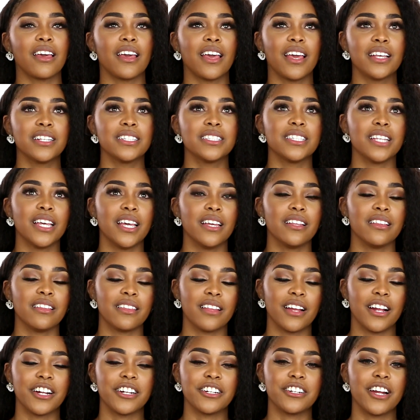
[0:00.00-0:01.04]
He's in
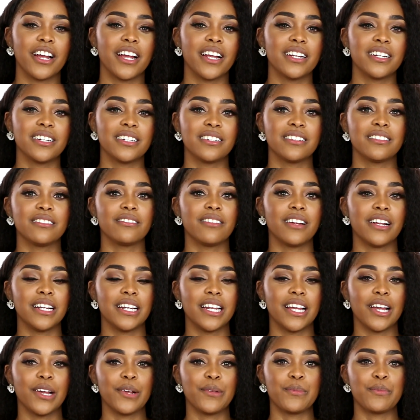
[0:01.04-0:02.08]
third grade right
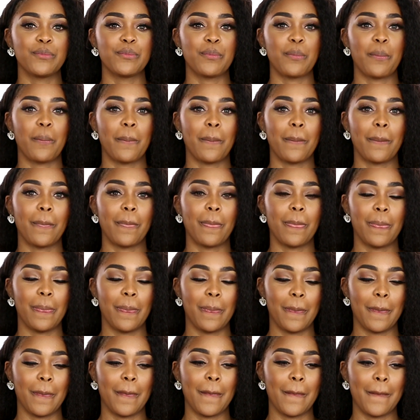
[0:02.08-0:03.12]
oh. now.
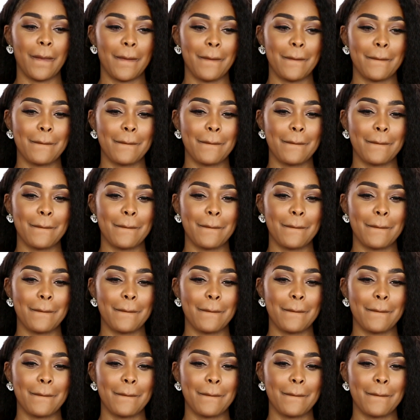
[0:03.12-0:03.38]
Mm-hmm.